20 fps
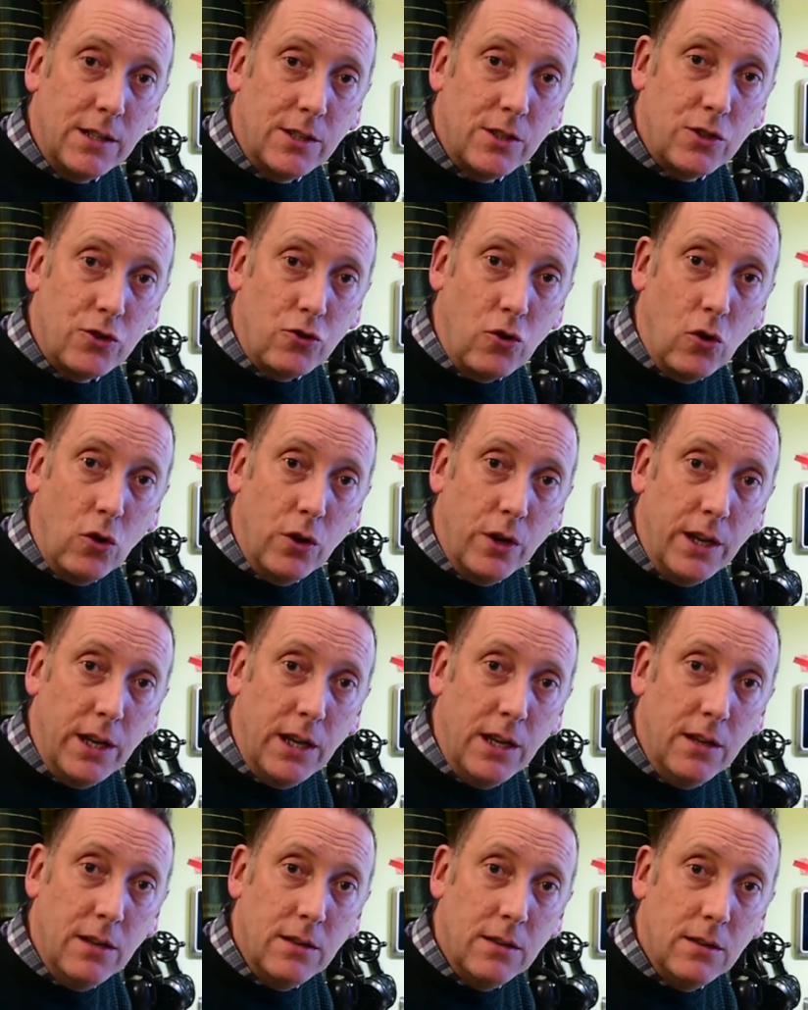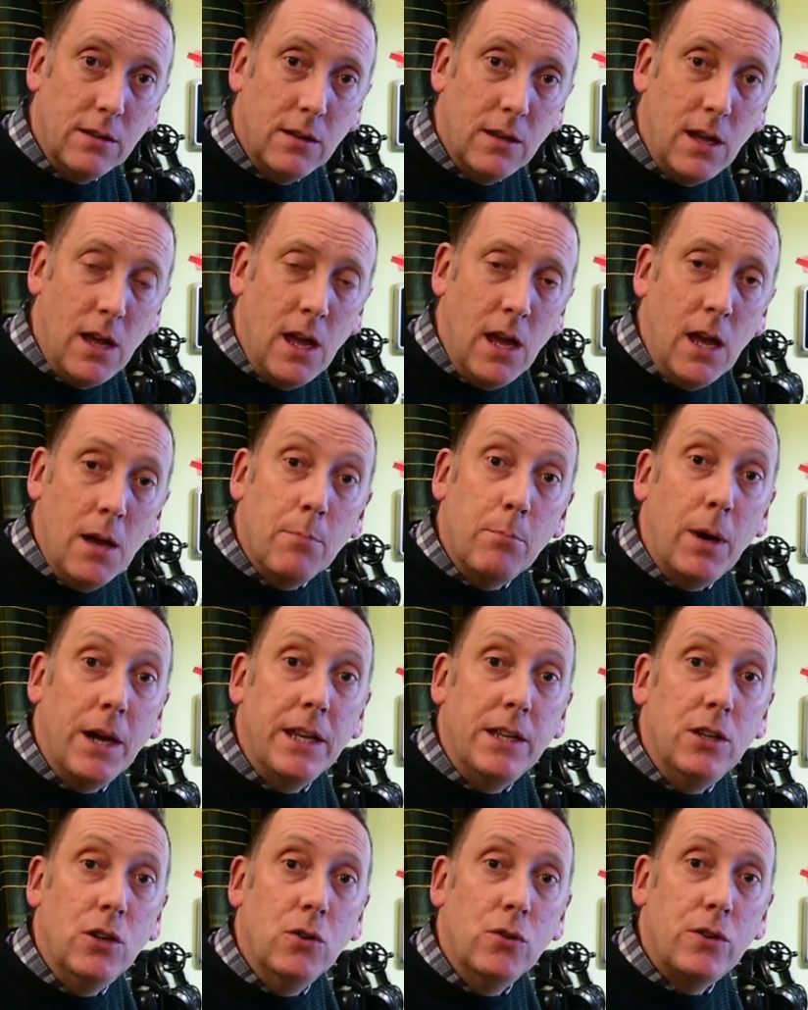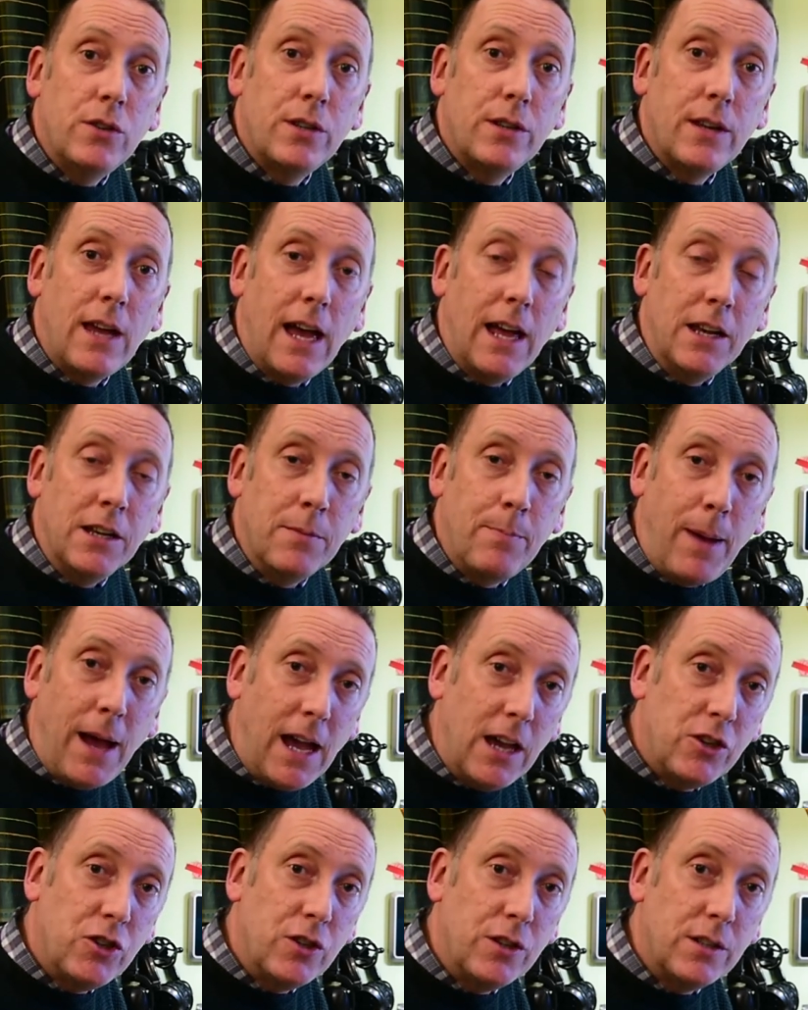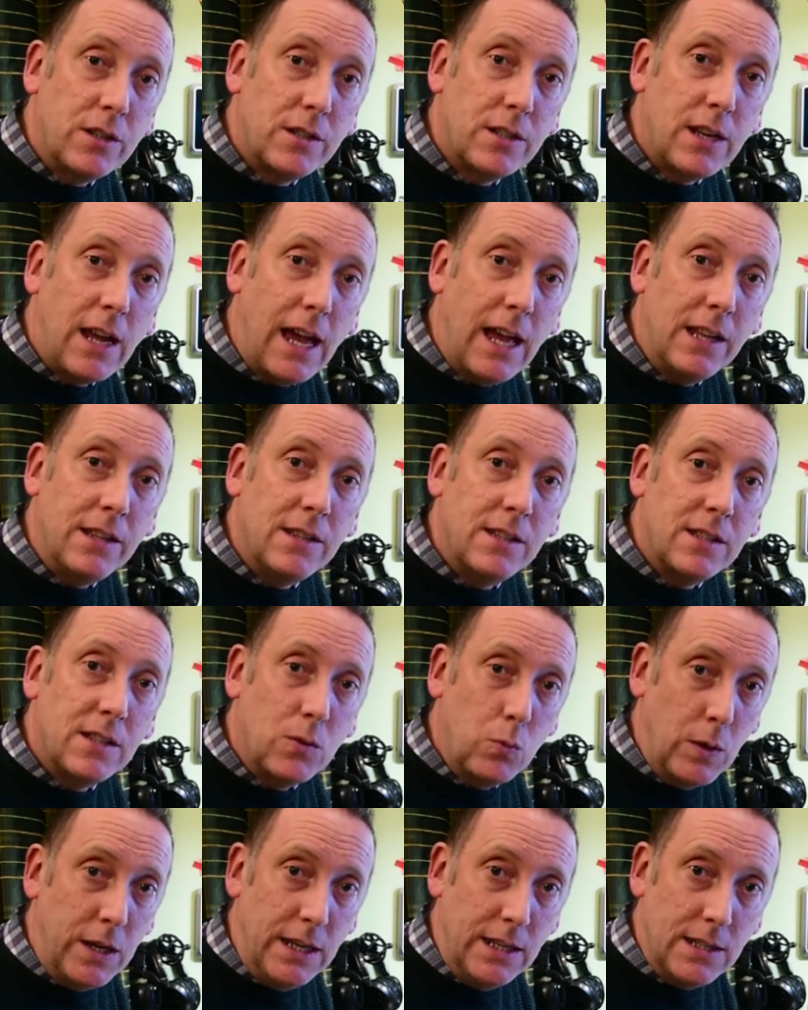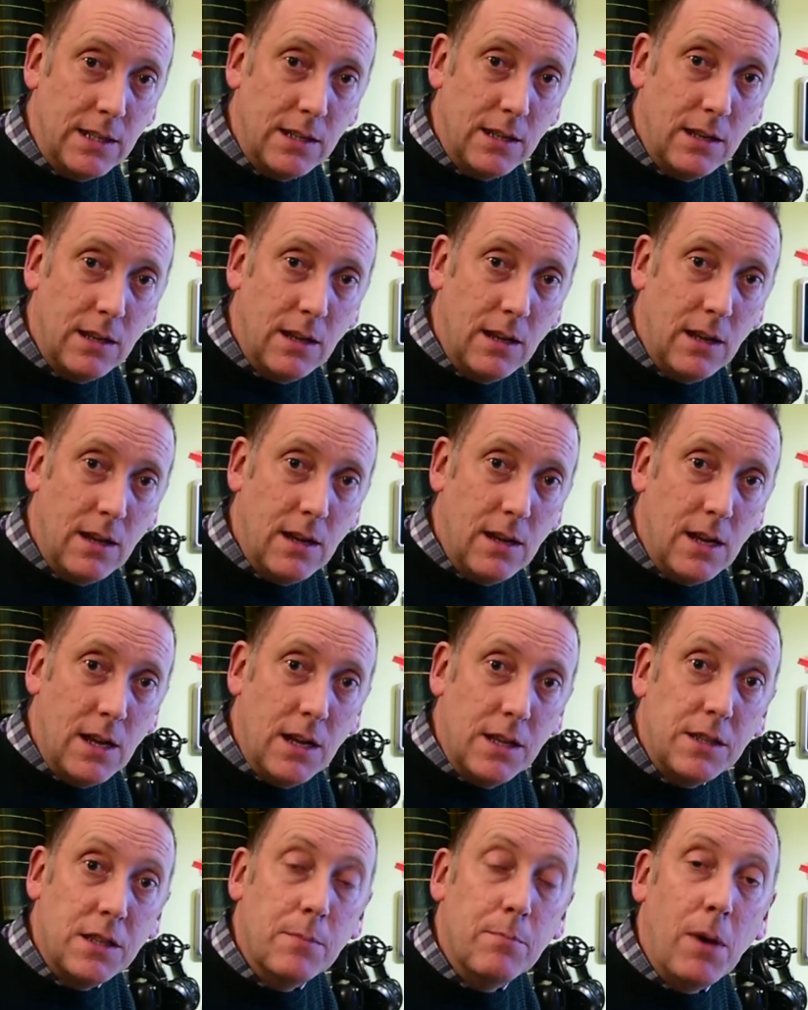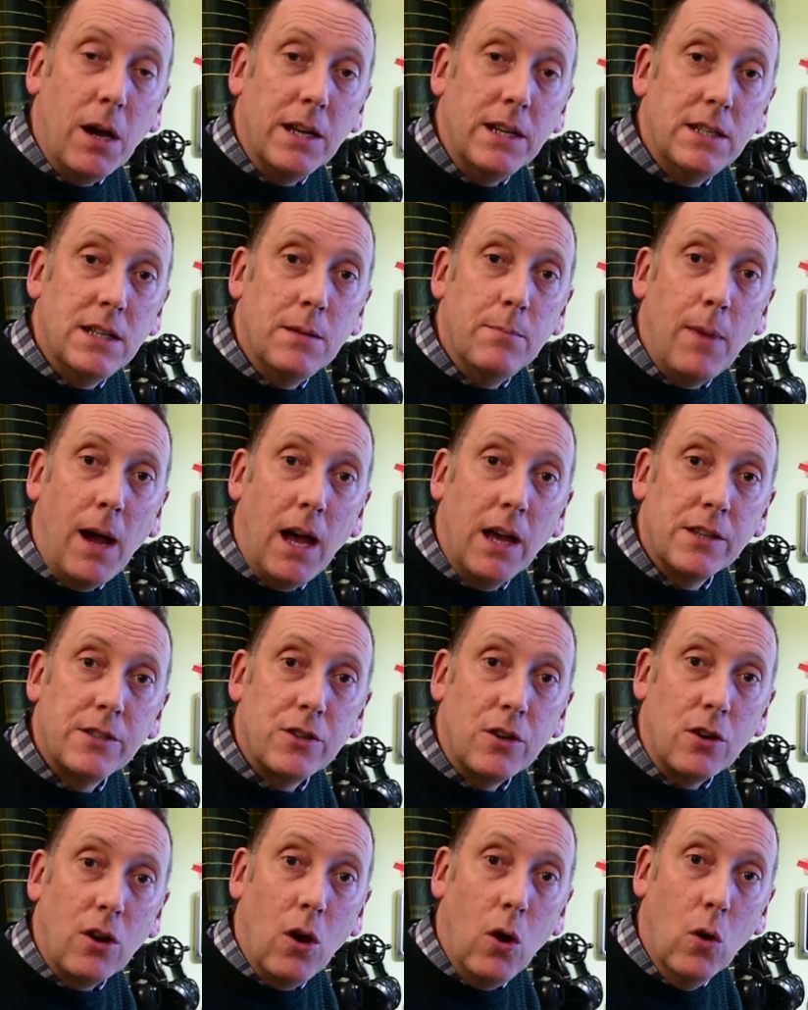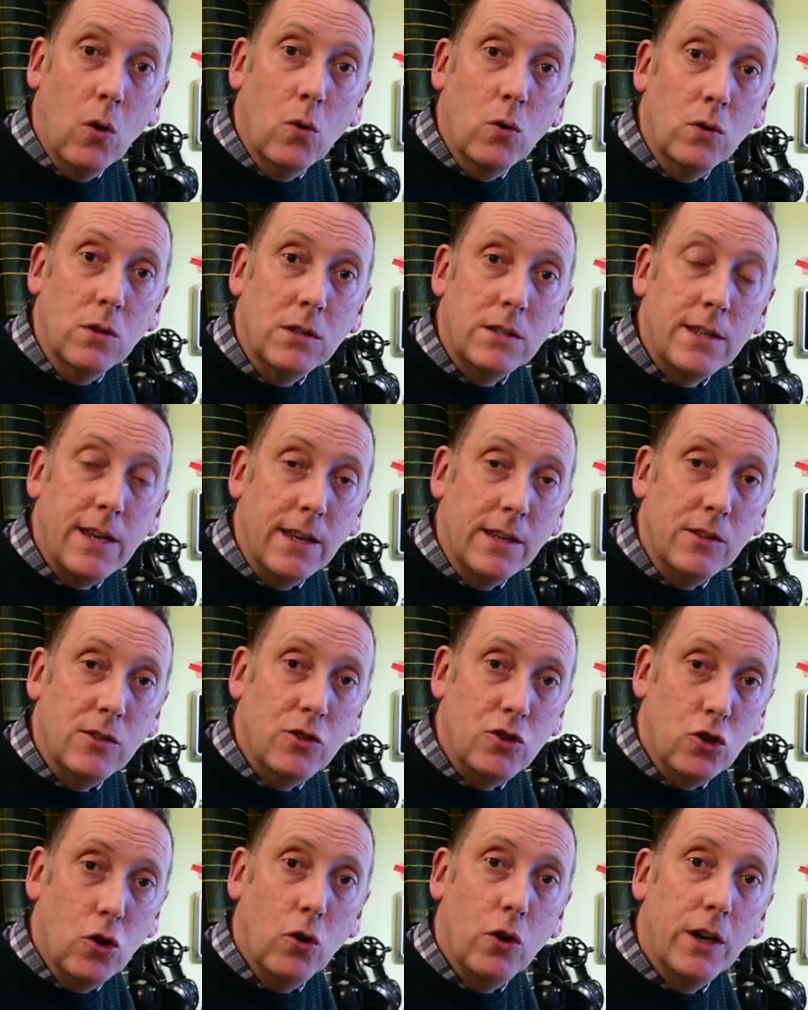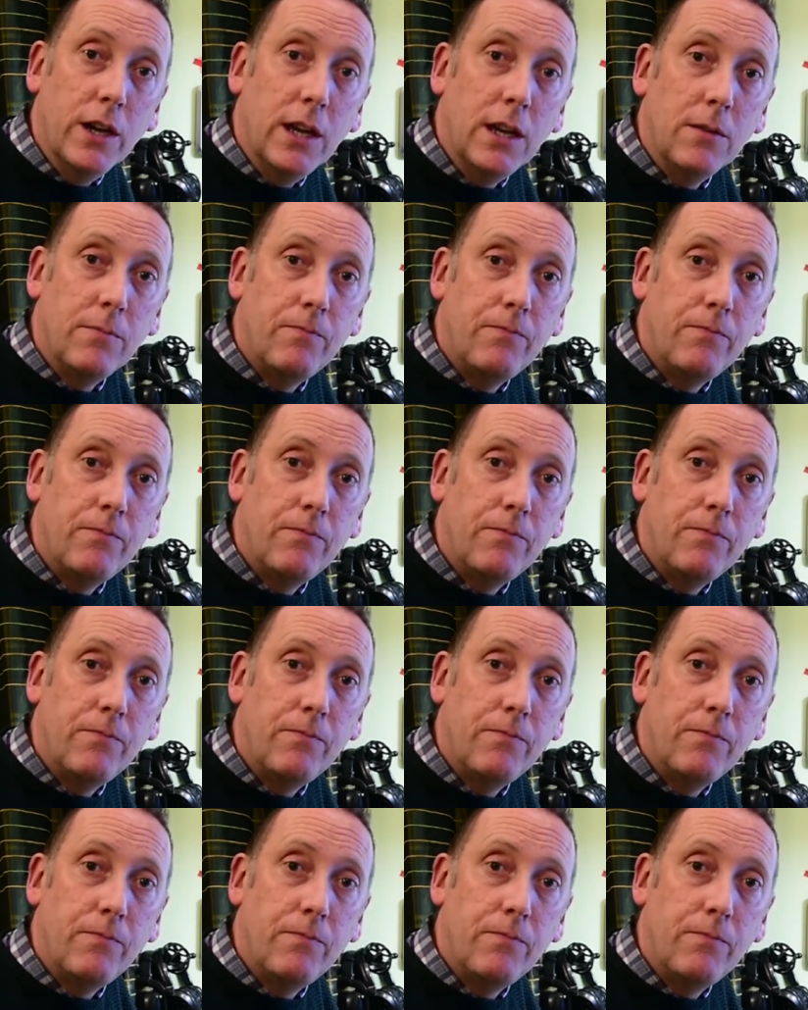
destroy, minute and passionate and sweet, the mighty master holds his joy.